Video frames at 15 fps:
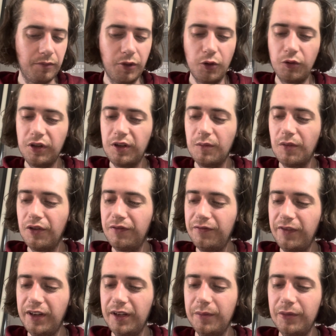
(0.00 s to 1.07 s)
Pokemon
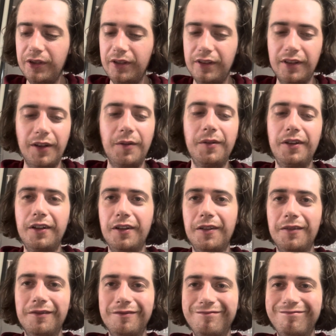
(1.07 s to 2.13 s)
family. There we go.